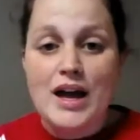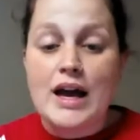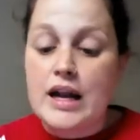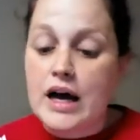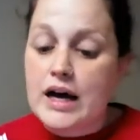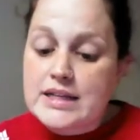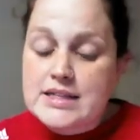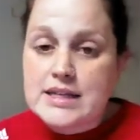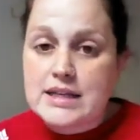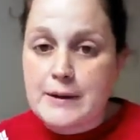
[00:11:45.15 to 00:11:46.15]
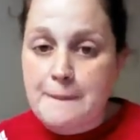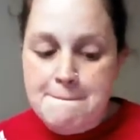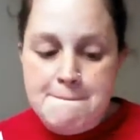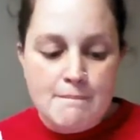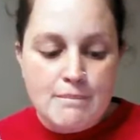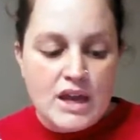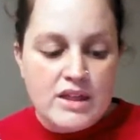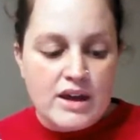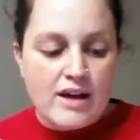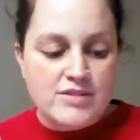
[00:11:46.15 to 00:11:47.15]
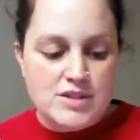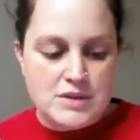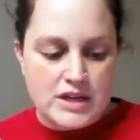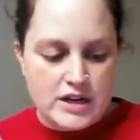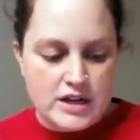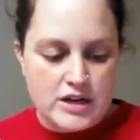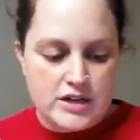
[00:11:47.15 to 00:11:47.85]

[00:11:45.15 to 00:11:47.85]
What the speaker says: And honestly, they have something in here.